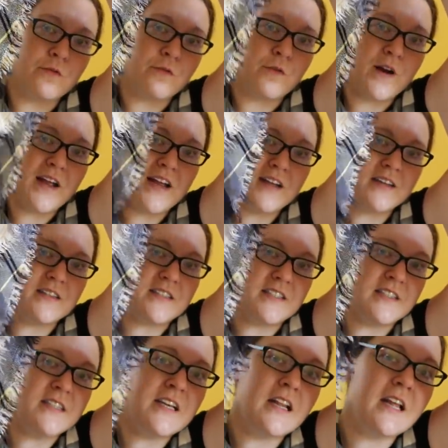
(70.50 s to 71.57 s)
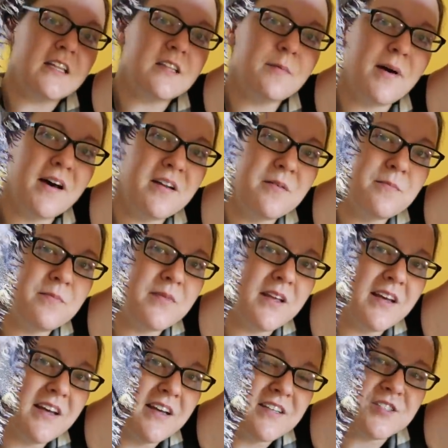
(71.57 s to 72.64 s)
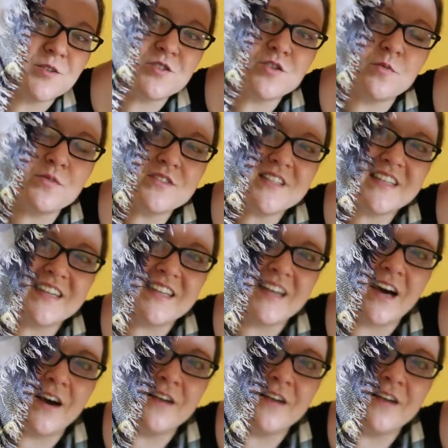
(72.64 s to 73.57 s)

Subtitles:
frayed detail at the bottom. So it's almost like an